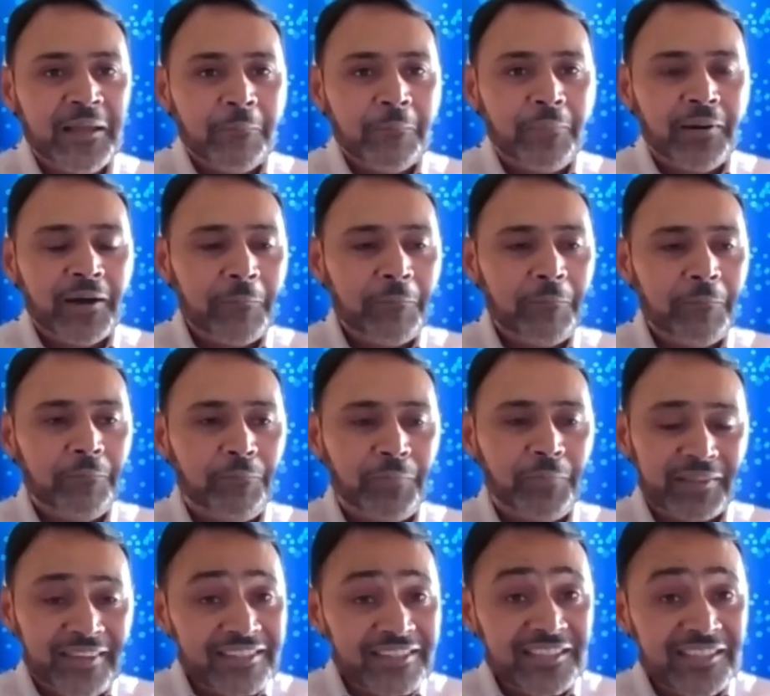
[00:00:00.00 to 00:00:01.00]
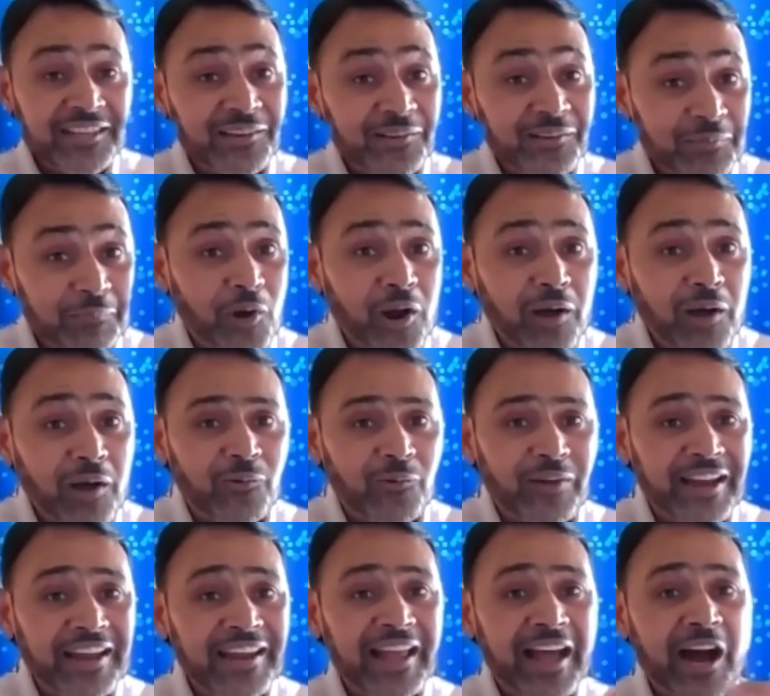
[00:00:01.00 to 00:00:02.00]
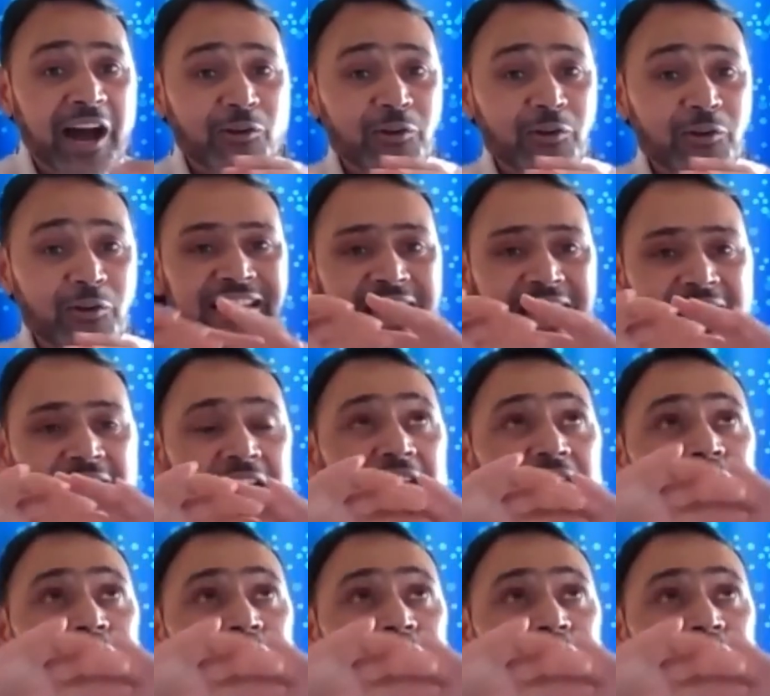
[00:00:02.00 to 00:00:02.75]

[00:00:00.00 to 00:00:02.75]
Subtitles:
But that's a problem, right? How to take